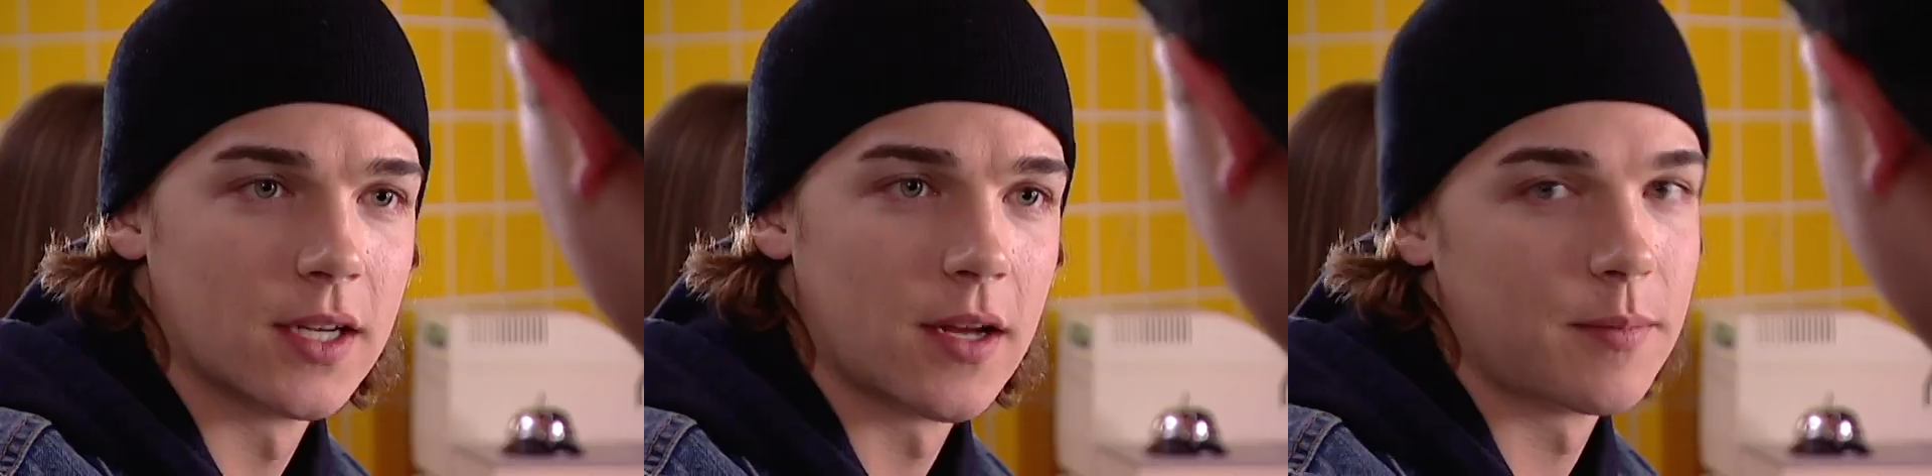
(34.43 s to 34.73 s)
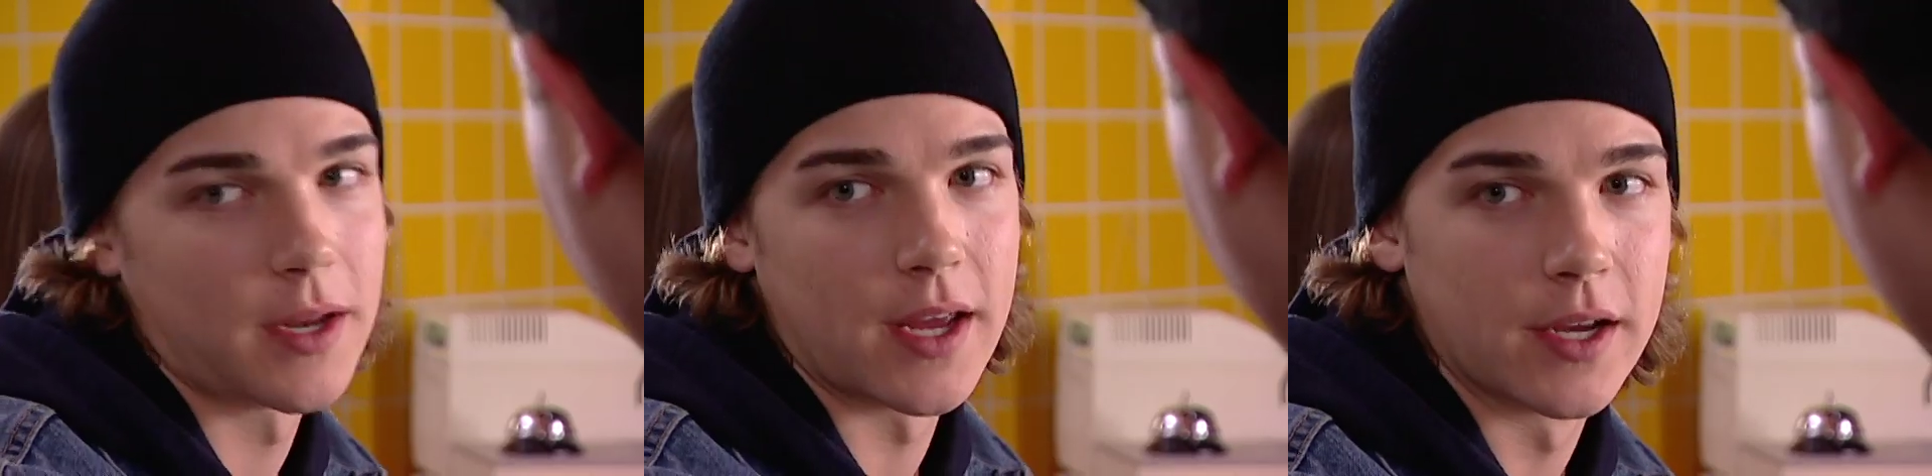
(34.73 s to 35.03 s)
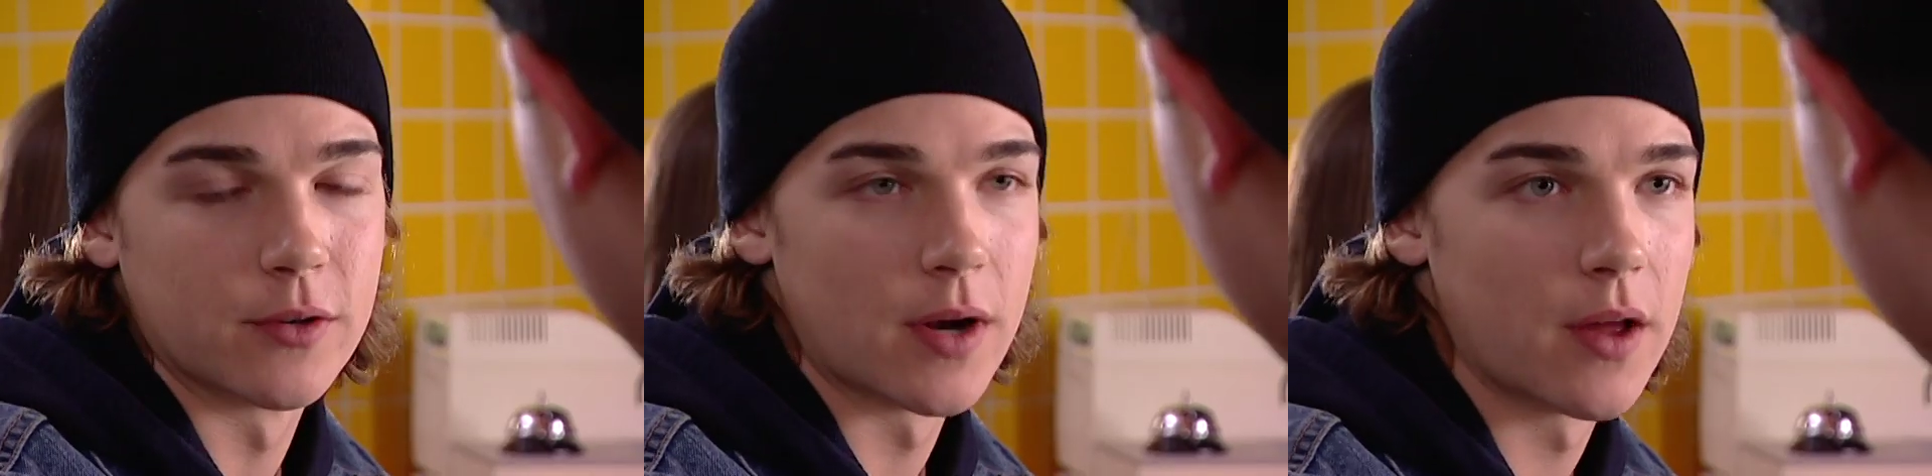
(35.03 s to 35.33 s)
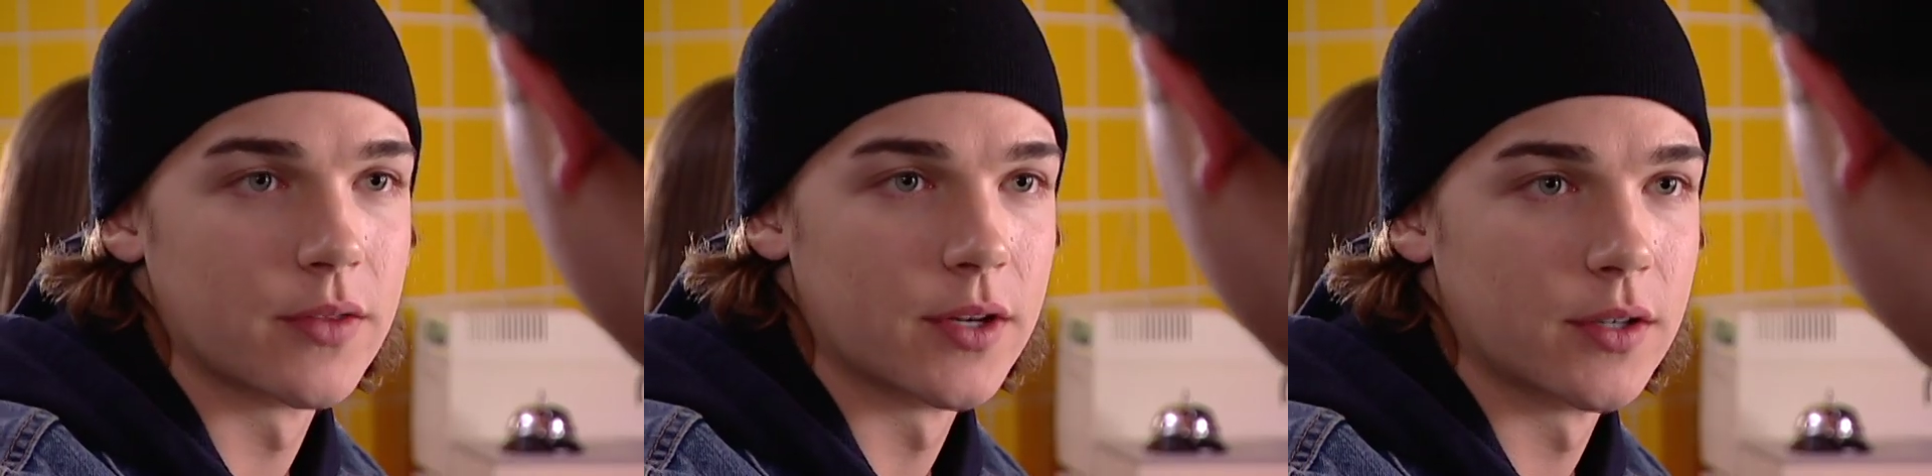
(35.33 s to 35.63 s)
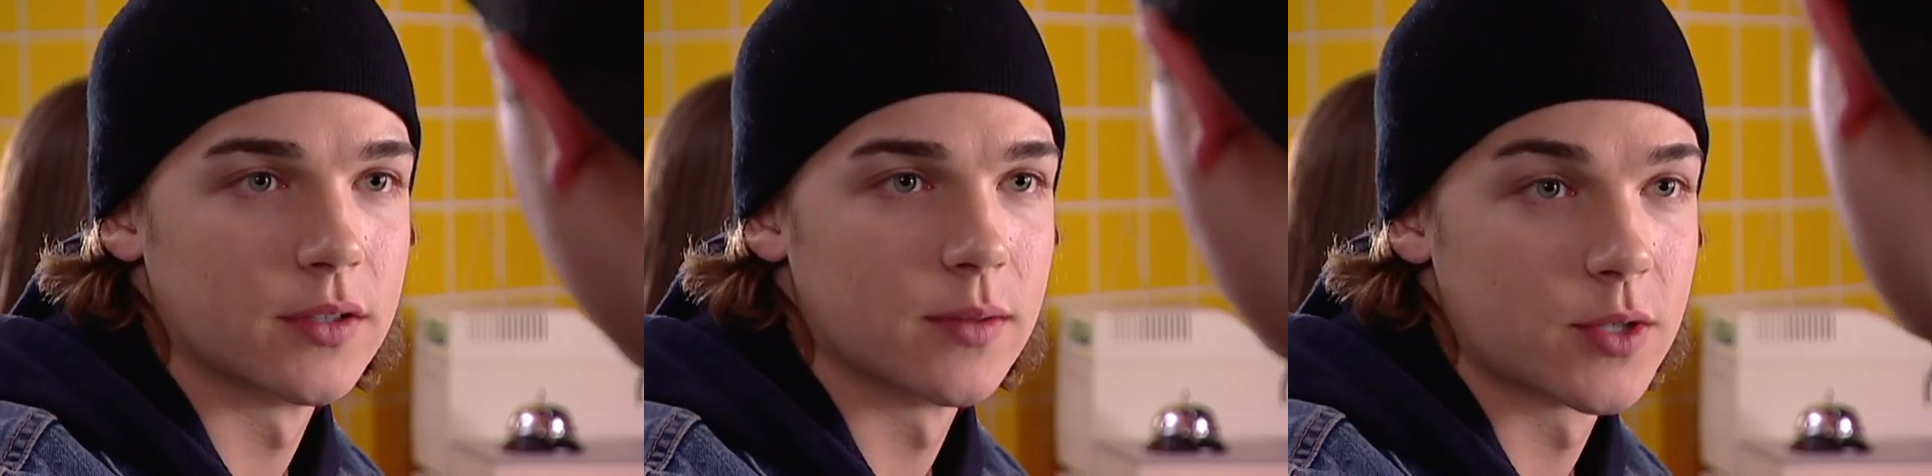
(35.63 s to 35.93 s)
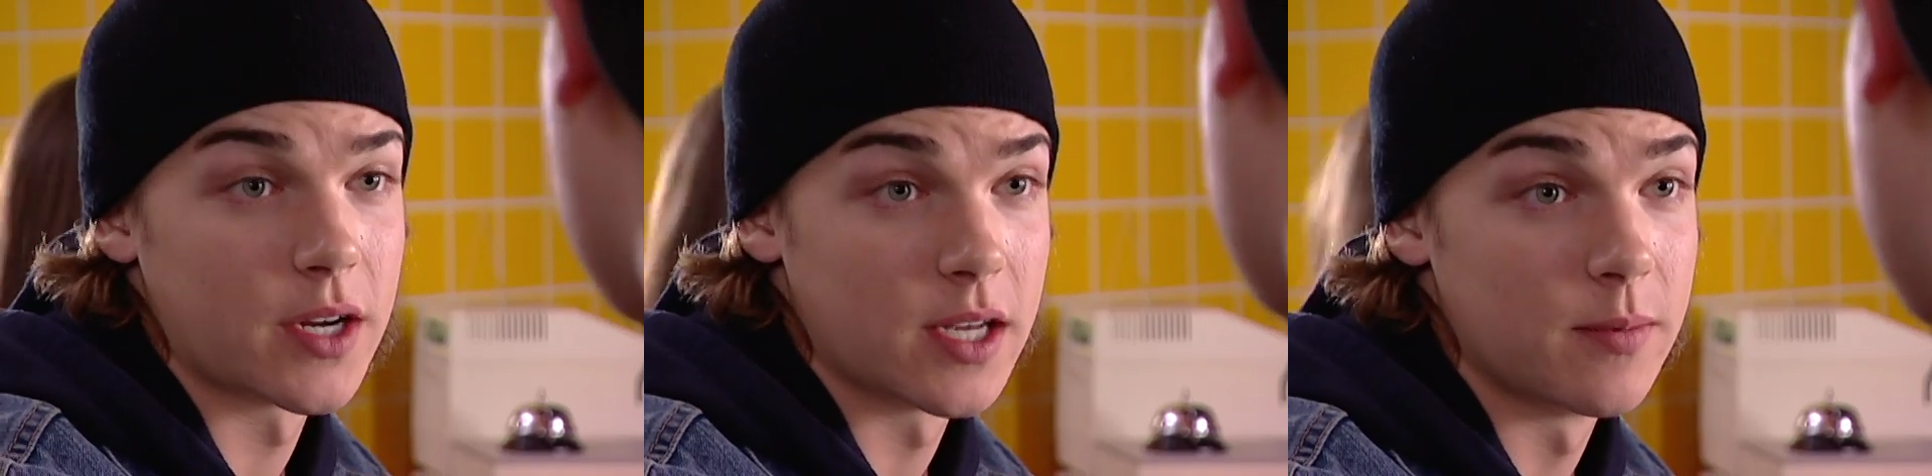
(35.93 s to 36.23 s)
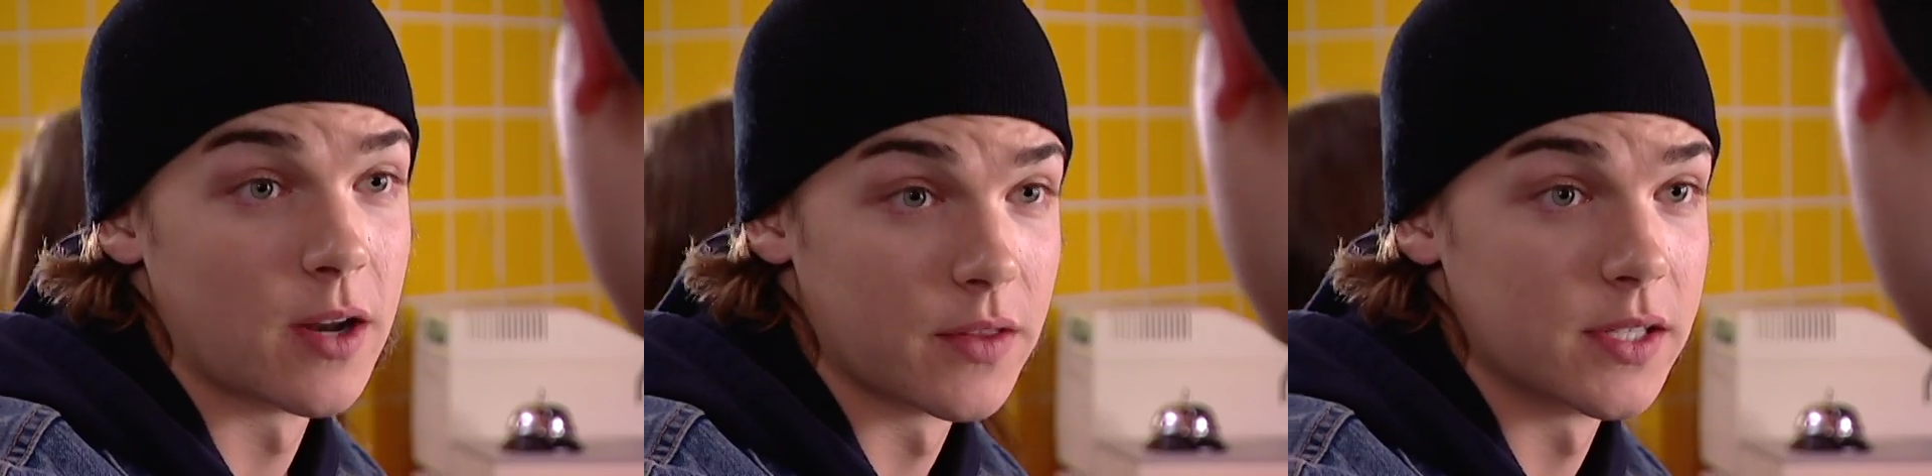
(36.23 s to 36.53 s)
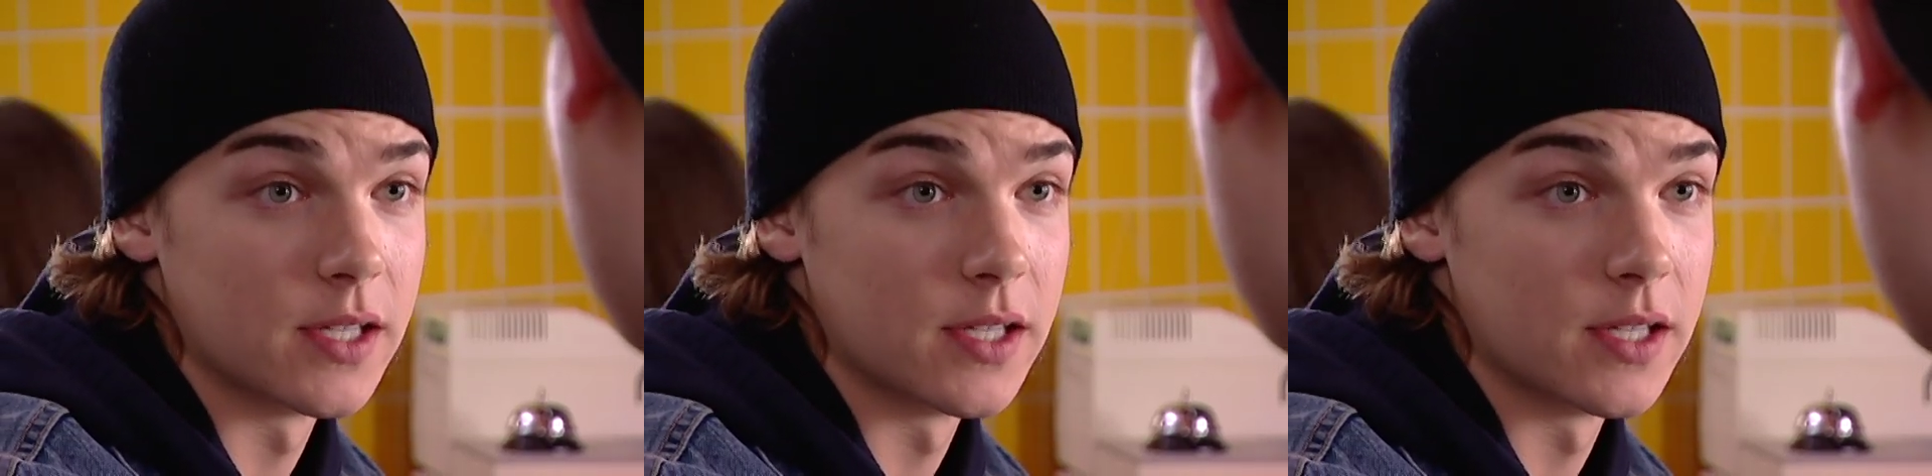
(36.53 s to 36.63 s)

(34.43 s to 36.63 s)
I'm not hanging around, though. I'm trying to keep it on the